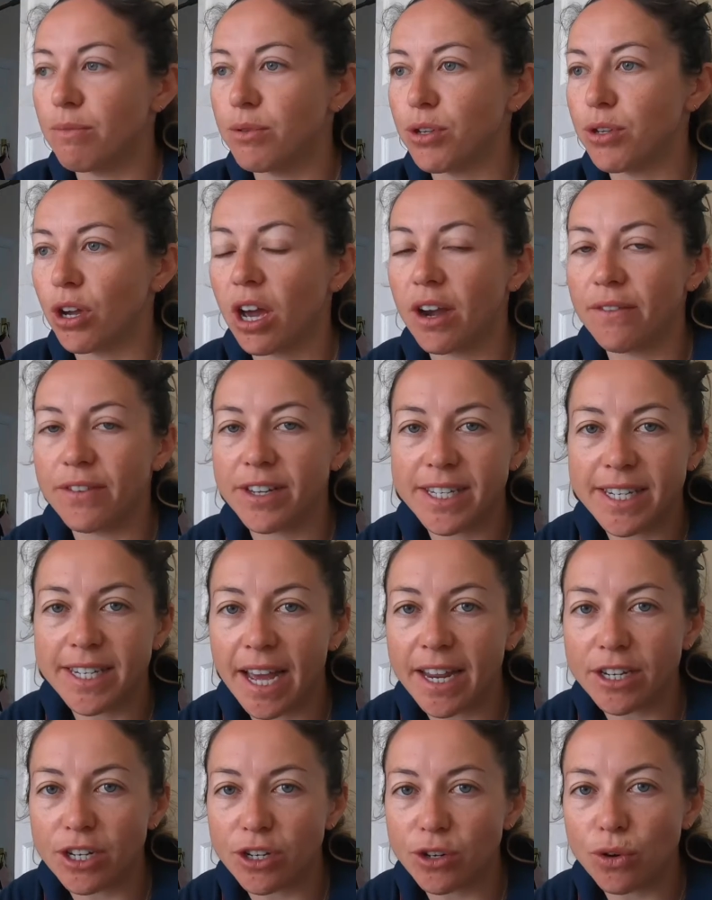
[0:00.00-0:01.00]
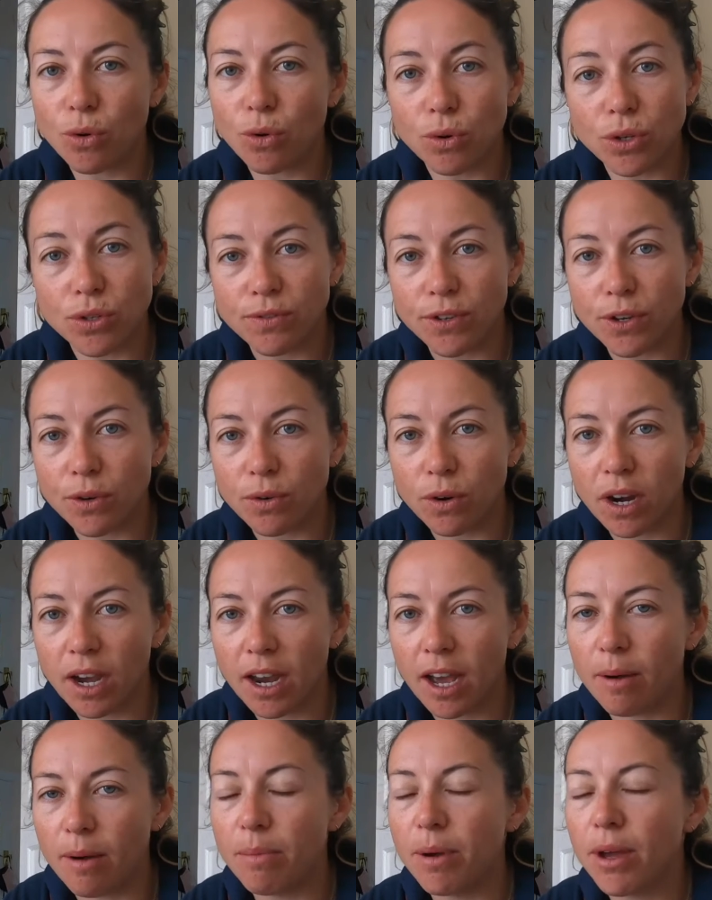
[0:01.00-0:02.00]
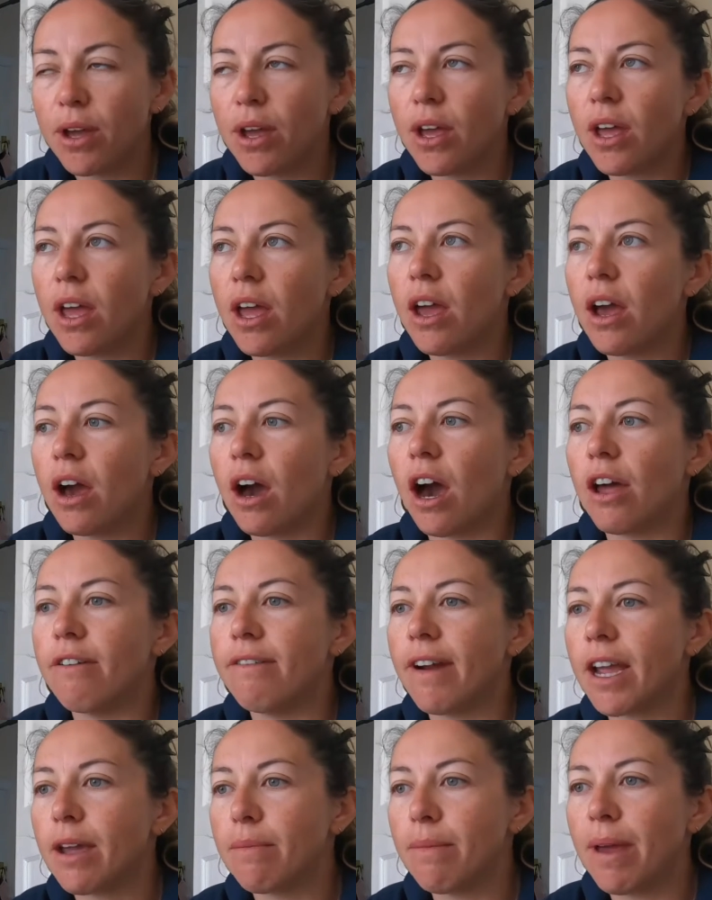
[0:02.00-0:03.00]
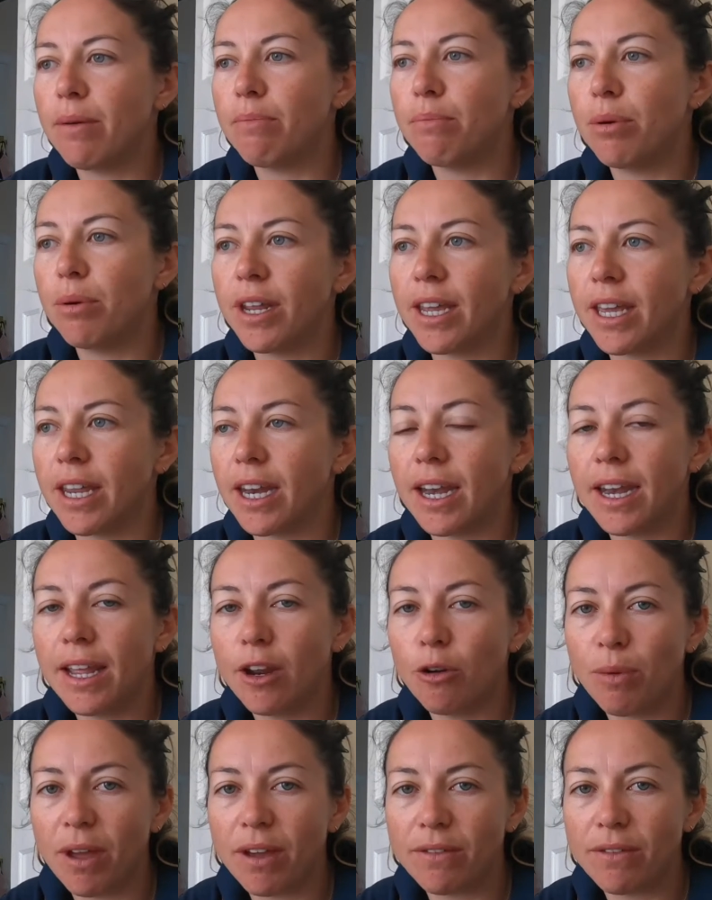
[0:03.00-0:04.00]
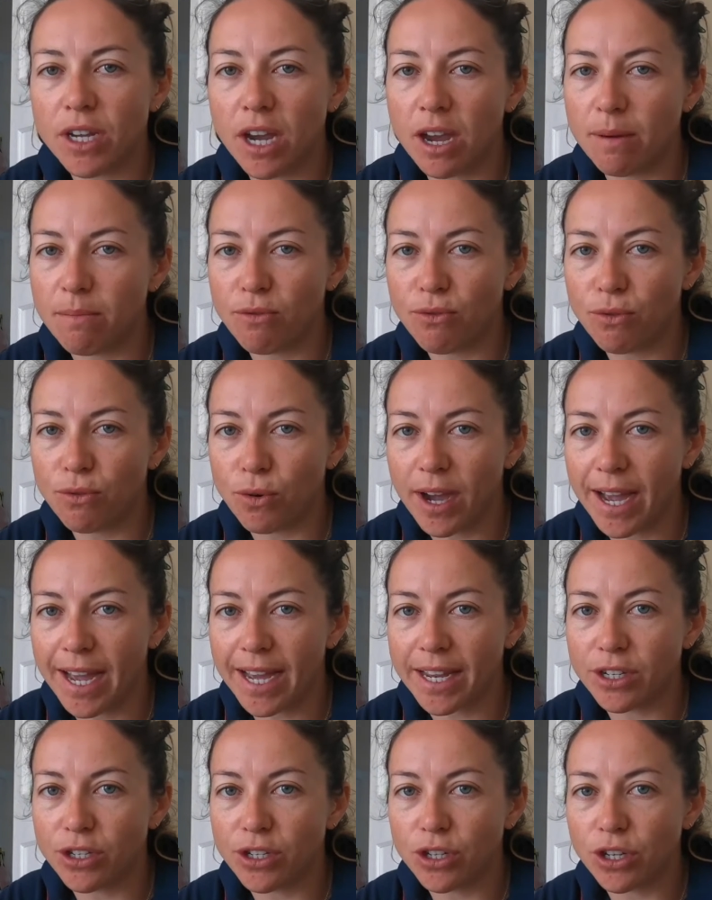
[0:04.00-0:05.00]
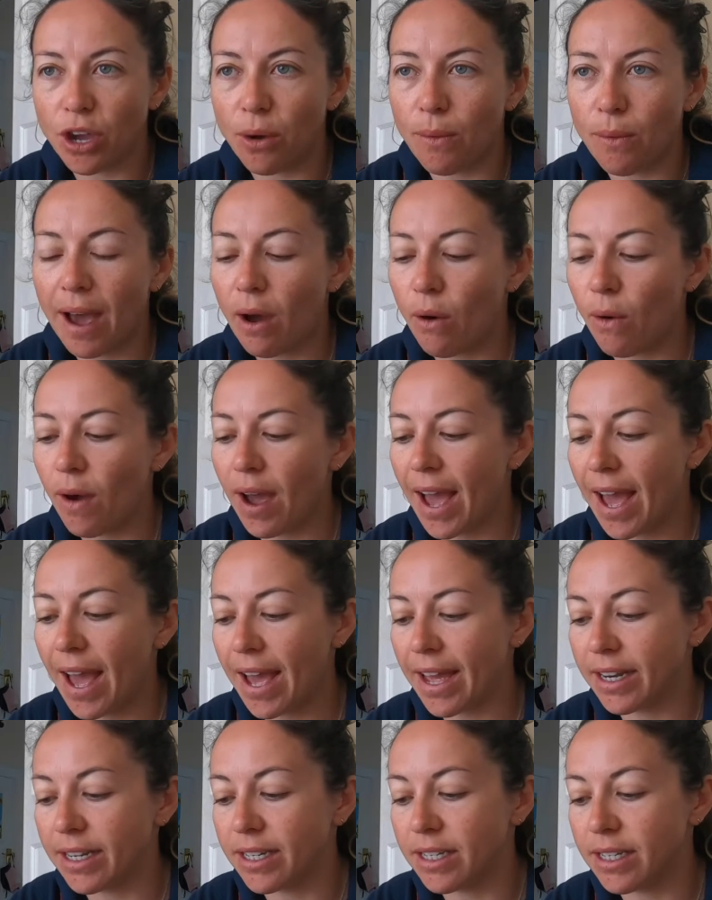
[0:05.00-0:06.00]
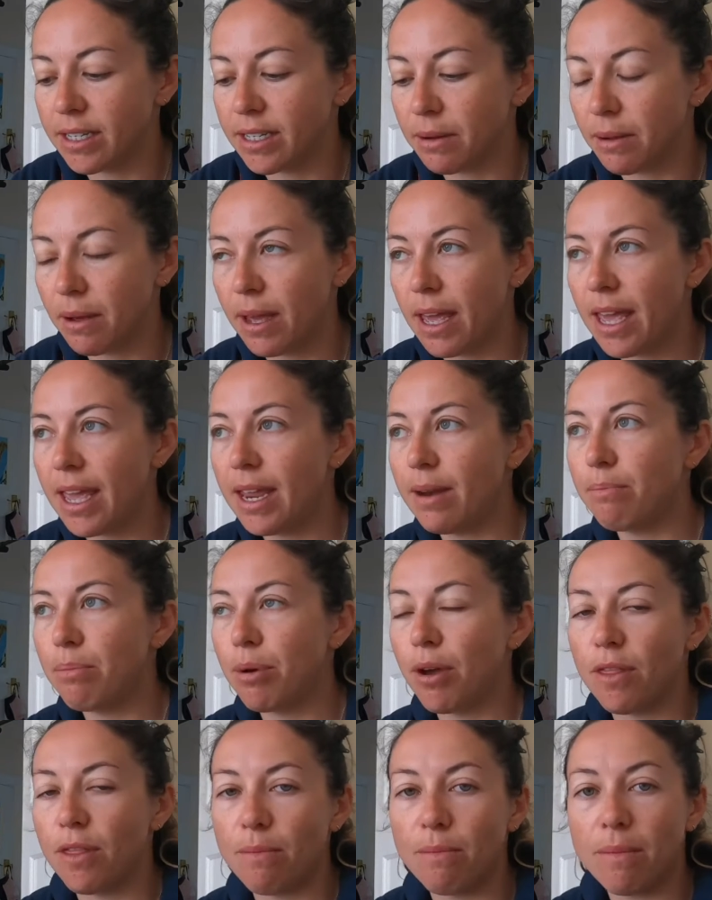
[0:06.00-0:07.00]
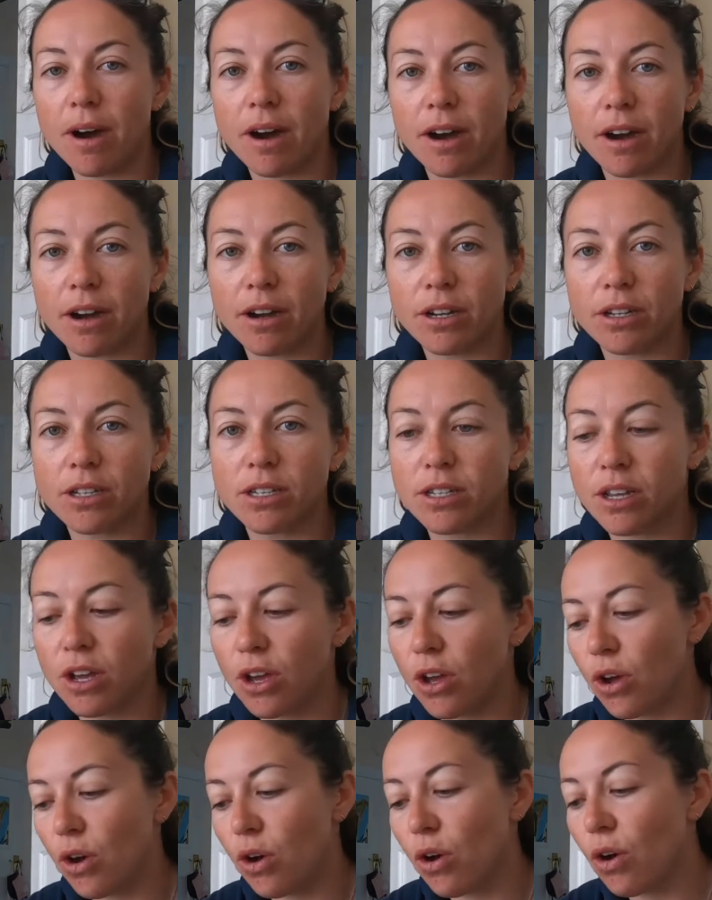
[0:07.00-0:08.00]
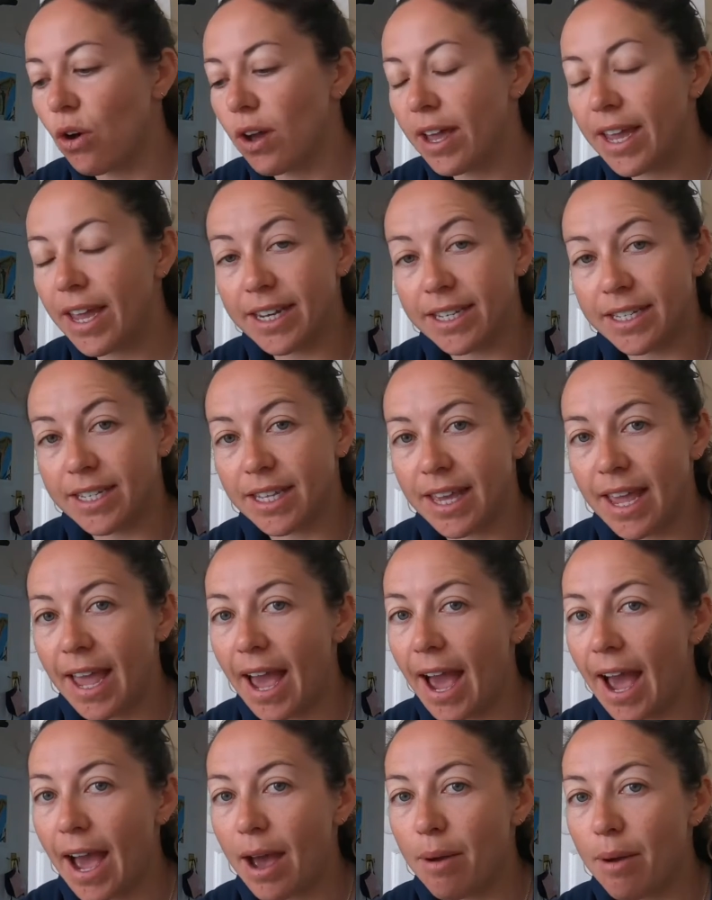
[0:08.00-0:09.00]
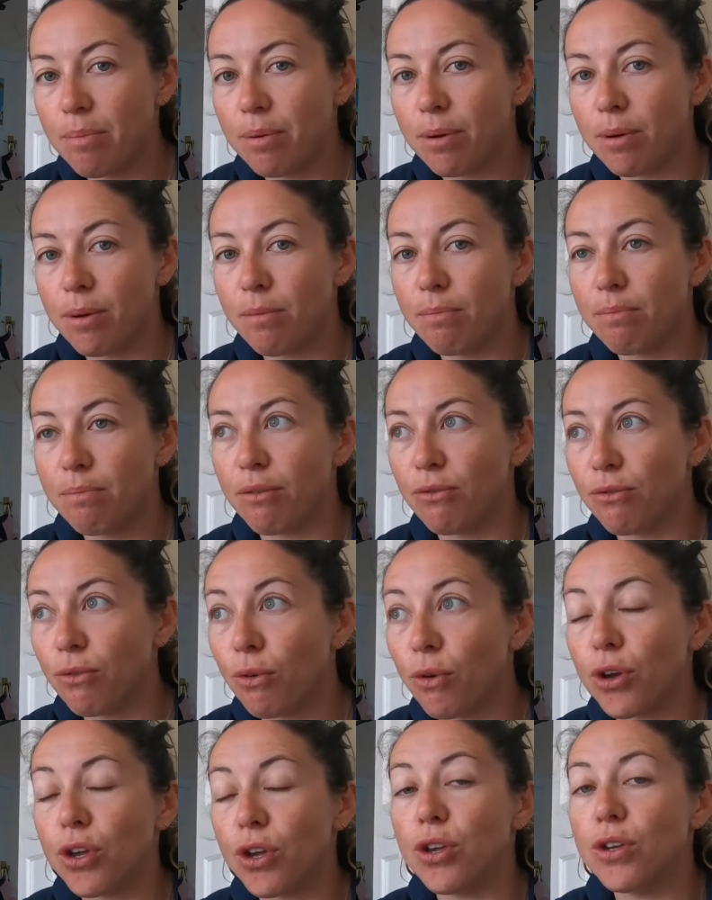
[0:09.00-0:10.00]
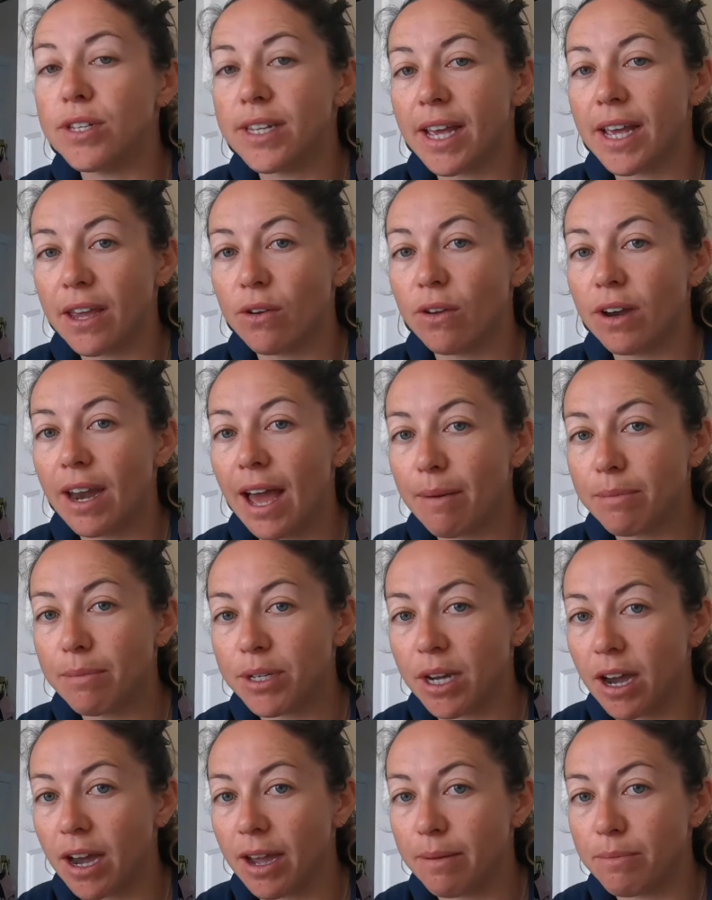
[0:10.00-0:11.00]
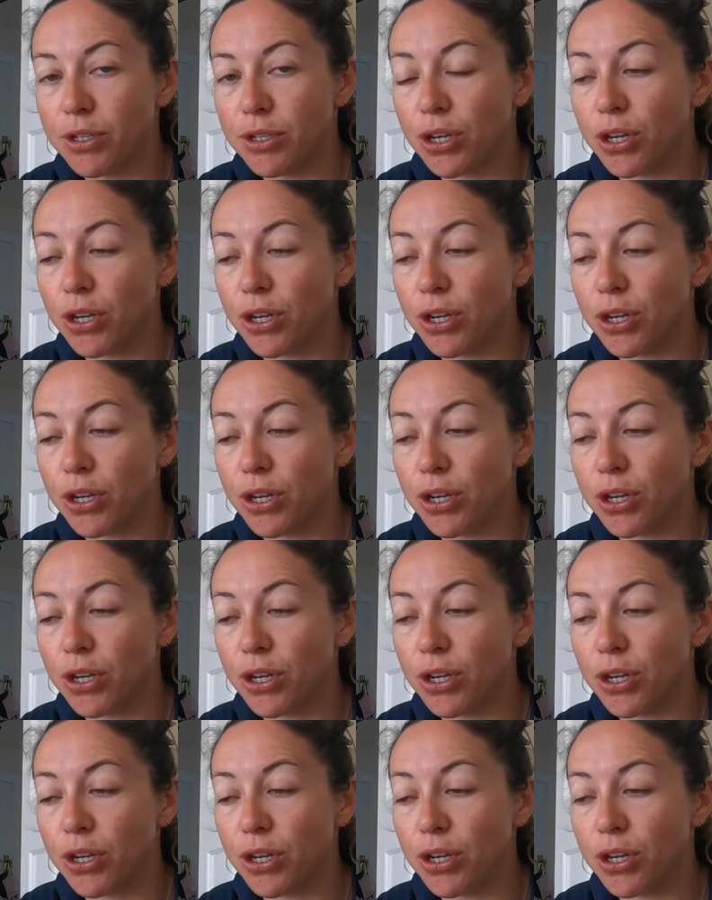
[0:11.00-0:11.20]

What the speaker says: so kind of a standard course for your club, I'd recommend putting in a little bit of time beforehand to go out and input the marks into the app before you set your lap time.